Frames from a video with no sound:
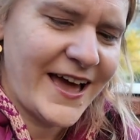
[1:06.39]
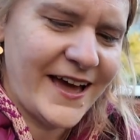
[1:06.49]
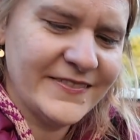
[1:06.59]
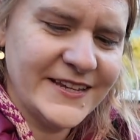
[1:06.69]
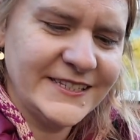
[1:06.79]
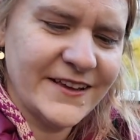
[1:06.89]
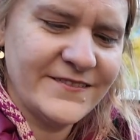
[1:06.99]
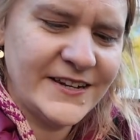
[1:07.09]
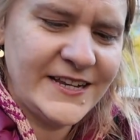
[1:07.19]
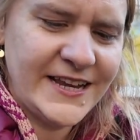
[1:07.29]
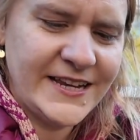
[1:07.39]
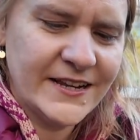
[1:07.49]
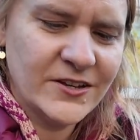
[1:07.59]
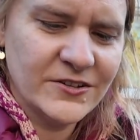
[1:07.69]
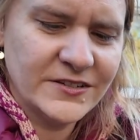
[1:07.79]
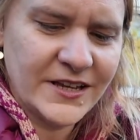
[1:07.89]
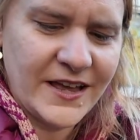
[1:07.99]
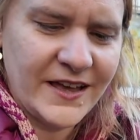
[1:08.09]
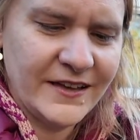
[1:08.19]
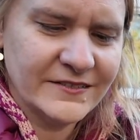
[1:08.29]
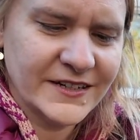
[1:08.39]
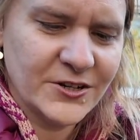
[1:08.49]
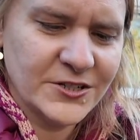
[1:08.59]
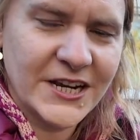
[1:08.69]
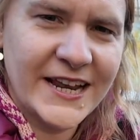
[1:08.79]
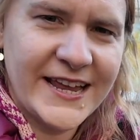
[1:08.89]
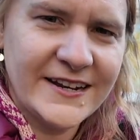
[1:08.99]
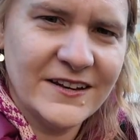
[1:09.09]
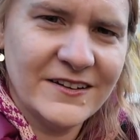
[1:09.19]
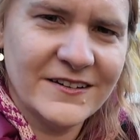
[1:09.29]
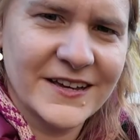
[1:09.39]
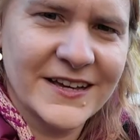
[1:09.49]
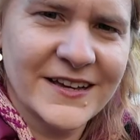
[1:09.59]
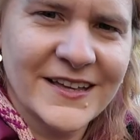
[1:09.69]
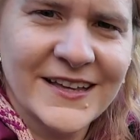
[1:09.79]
and they definitely need a good clean look.